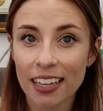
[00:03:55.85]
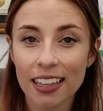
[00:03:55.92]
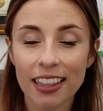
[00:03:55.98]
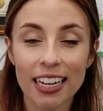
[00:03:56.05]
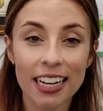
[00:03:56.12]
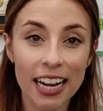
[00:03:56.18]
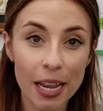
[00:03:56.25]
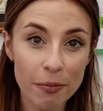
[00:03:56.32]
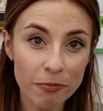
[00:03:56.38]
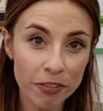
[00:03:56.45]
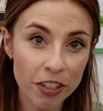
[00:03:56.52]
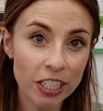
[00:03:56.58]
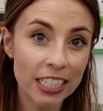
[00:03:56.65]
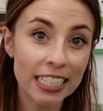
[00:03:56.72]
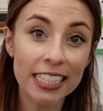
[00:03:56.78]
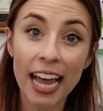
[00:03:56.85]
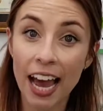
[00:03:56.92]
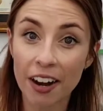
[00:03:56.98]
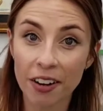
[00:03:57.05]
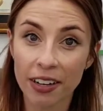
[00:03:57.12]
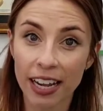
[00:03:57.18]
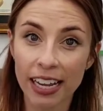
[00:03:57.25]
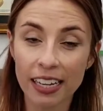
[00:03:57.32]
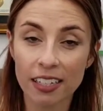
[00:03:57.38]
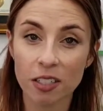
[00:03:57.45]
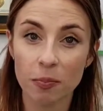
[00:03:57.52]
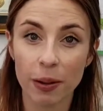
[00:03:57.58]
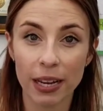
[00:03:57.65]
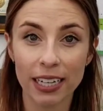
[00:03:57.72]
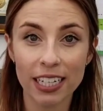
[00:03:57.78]
The name for Saturday in
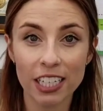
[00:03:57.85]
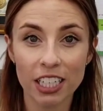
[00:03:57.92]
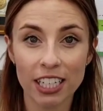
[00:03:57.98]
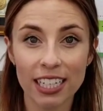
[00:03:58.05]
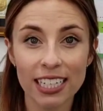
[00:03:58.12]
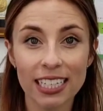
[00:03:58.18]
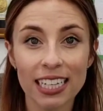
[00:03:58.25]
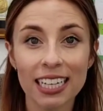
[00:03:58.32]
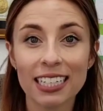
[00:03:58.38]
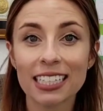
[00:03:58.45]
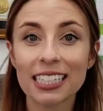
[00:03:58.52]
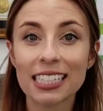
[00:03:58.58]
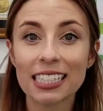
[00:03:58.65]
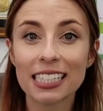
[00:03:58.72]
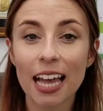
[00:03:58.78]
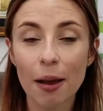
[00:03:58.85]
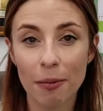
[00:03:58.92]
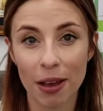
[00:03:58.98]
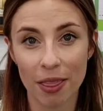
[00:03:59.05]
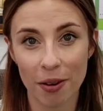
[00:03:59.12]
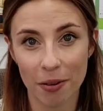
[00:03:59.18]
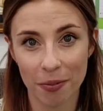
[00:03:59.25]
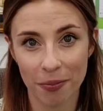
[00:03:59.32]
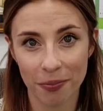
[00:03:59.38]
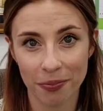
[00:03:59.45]
Spanish is sábado.